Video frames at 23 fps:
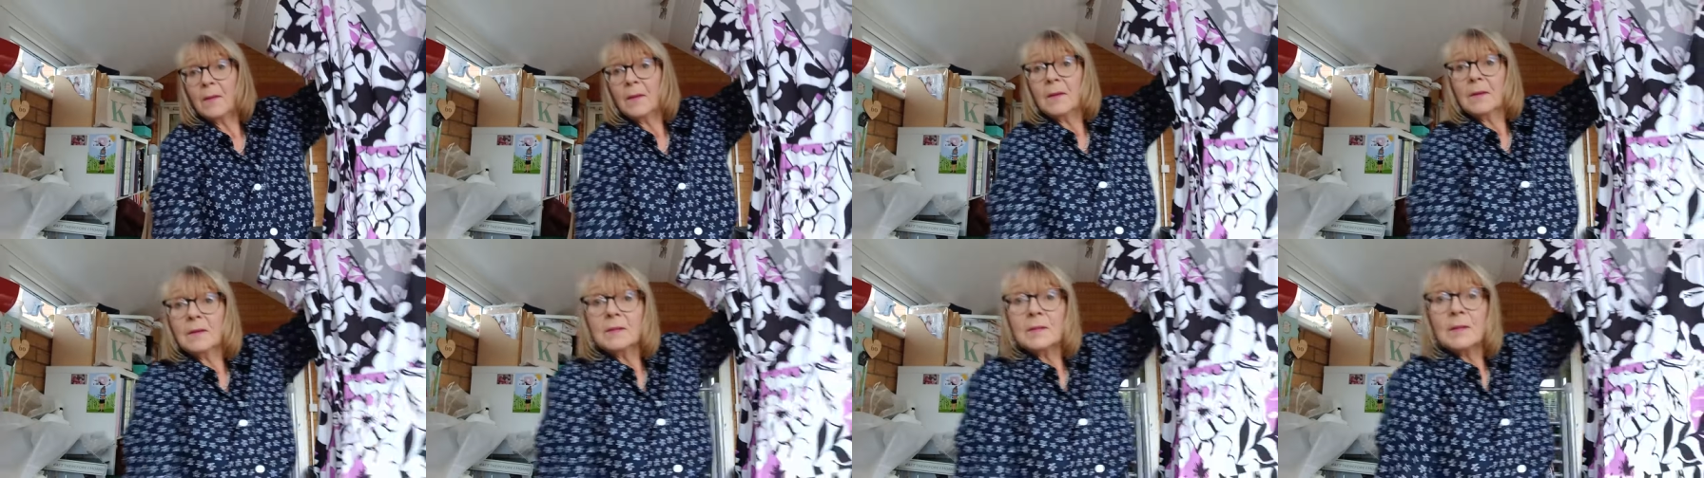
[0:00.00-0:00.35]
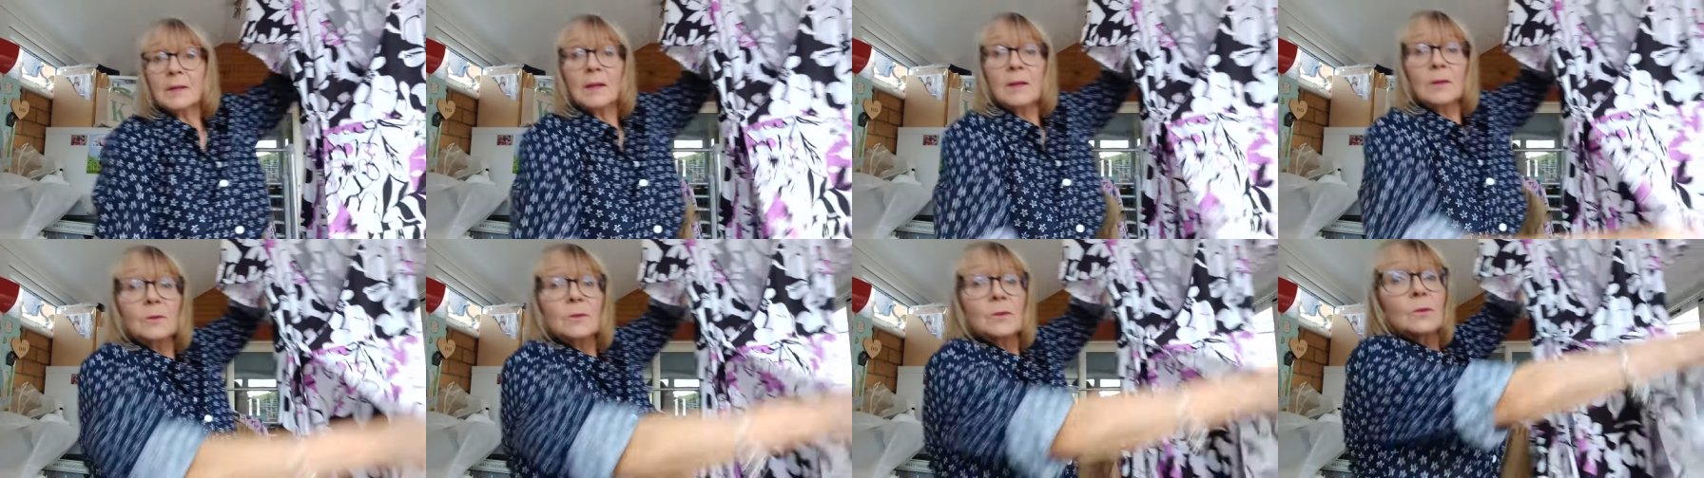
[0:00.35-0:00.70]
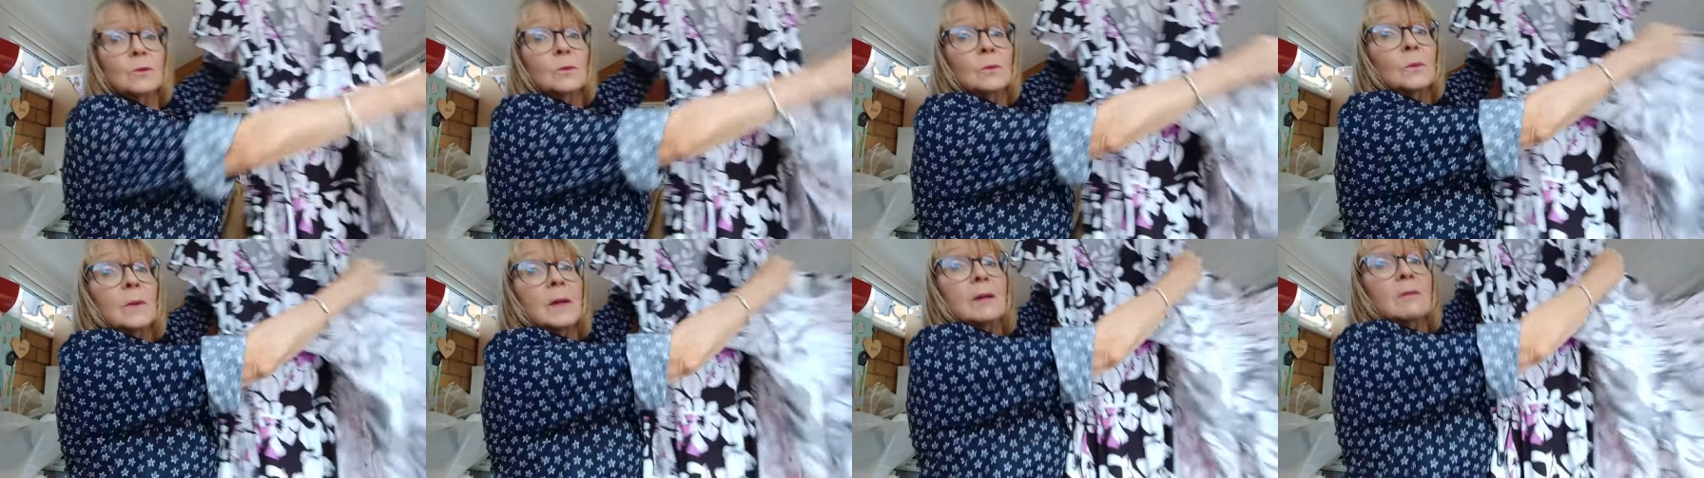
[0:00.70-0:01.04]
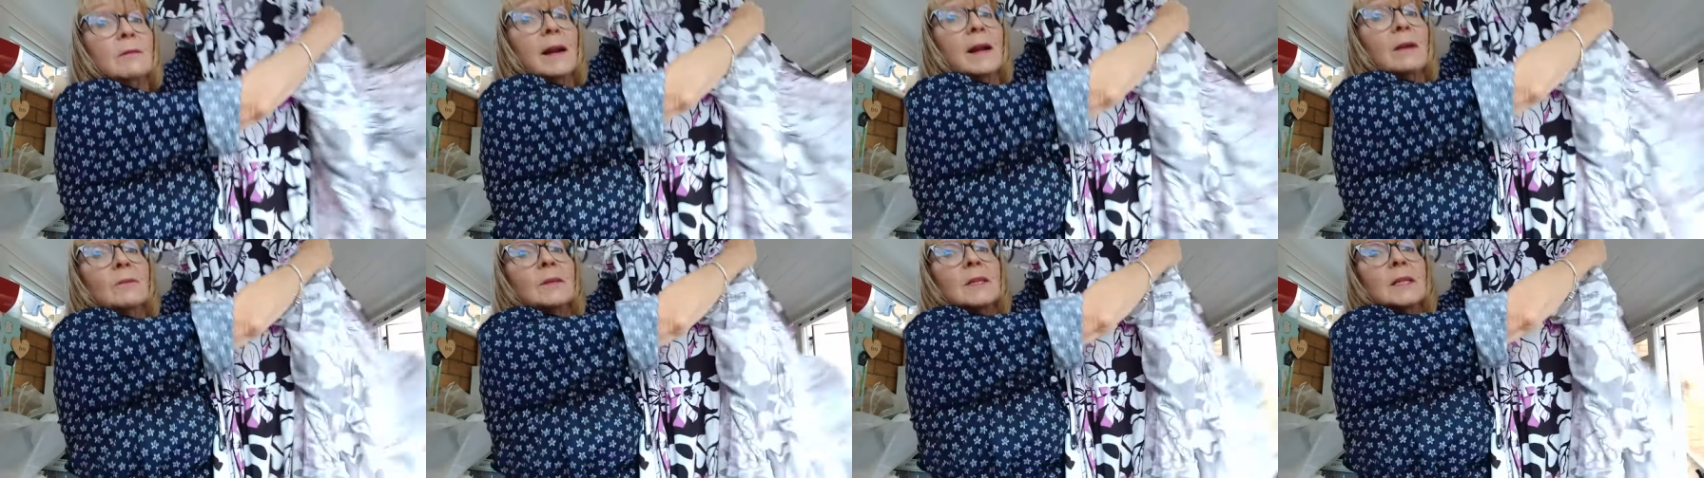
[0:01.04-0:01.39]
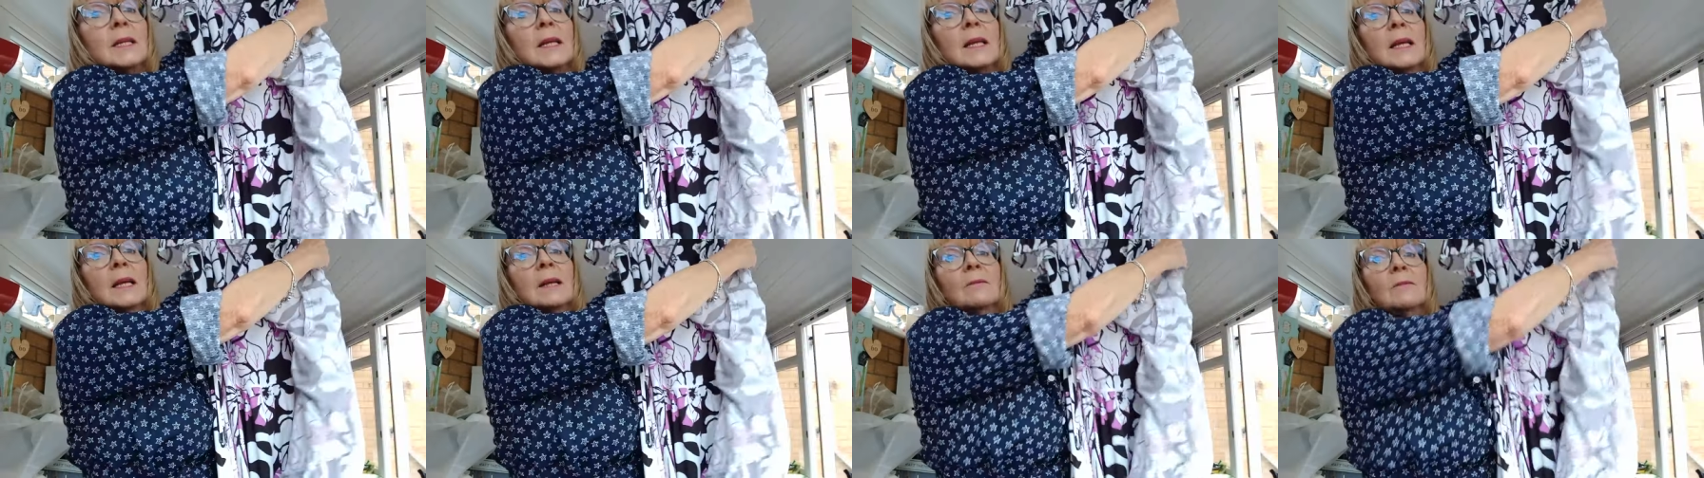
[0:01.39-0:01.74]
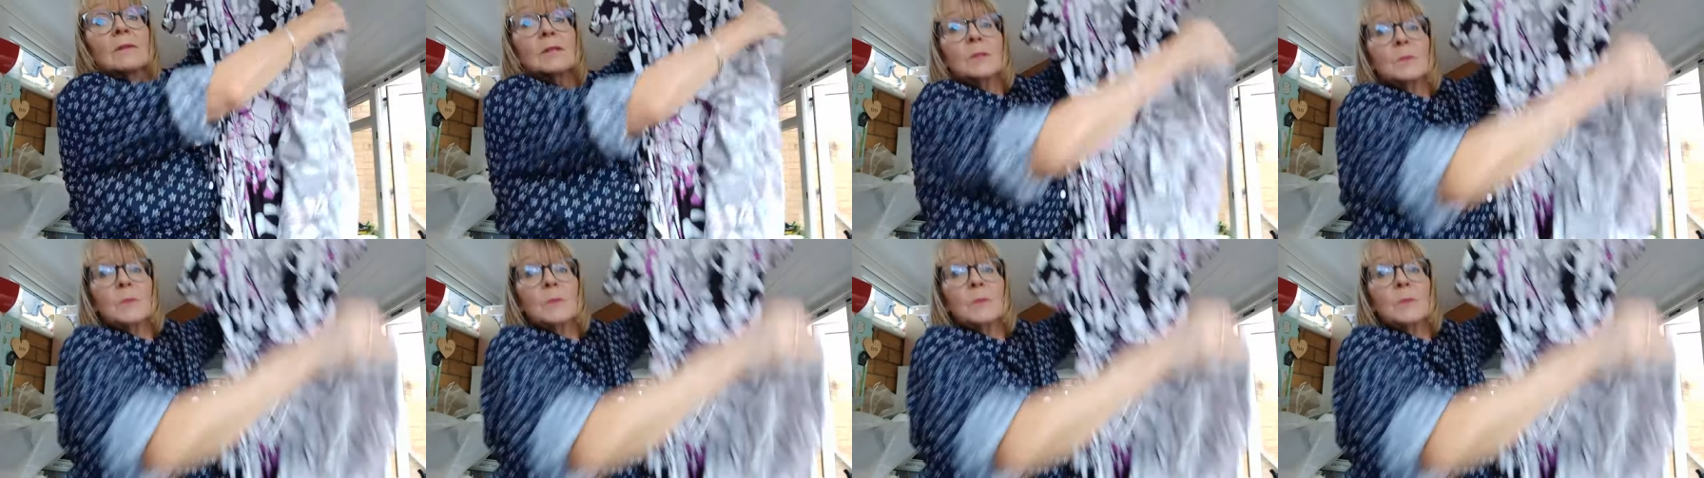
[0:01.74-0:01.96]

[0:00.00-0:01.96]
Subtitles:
So it goes all the way around in here as